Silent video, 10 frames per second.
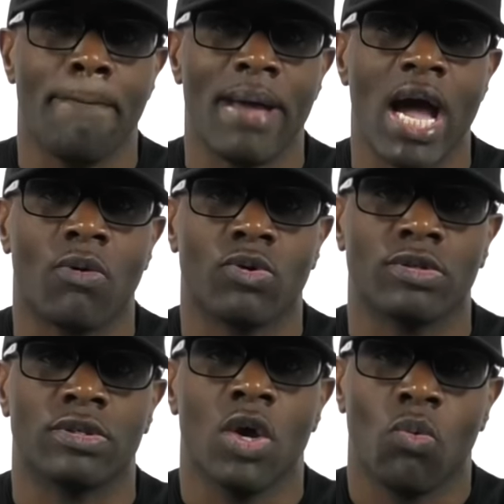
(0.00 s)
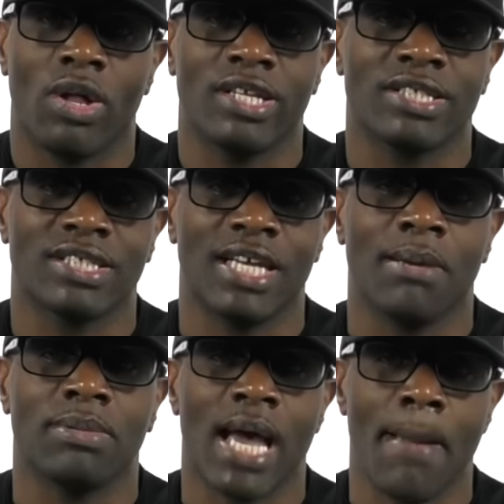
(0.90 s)
backwards while at the
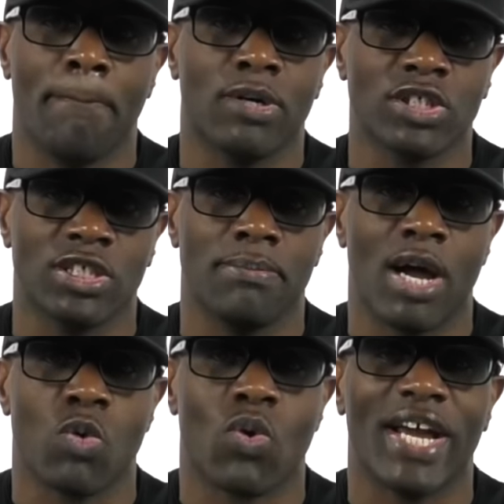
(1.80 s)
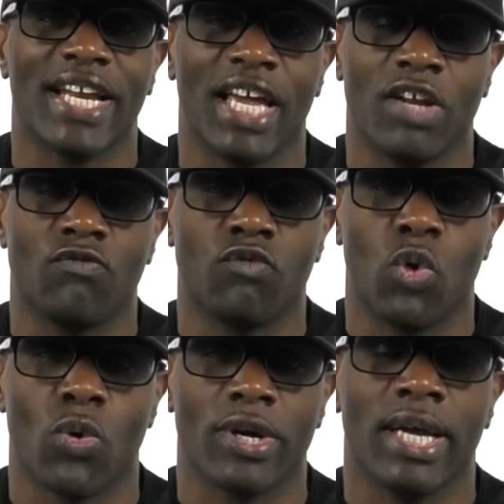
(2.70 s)
same time pushing my right hand
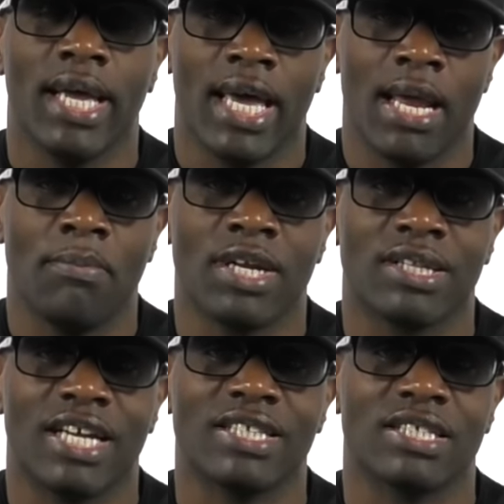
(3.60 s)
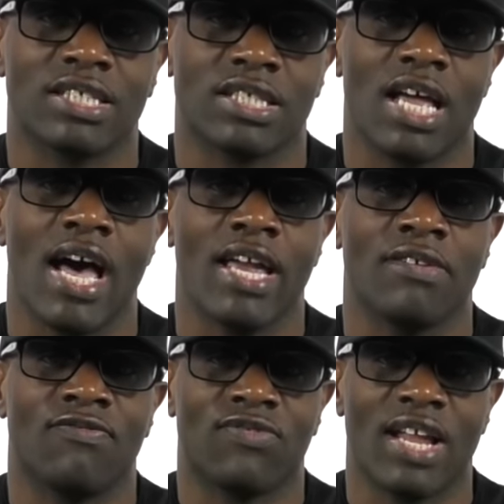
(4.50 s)
forward. And I'm going to let the slide
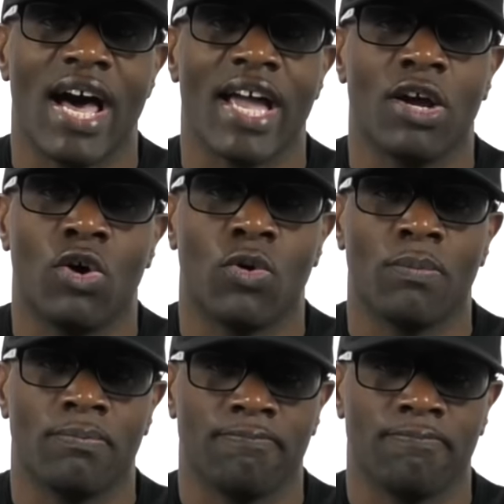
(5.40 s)
fly home.